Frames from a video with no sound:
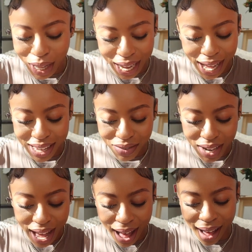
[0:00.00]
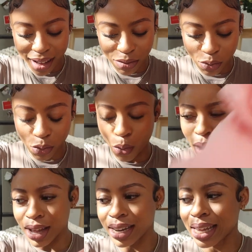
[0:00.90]
Like, I even have
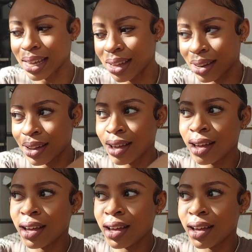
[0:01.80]
one in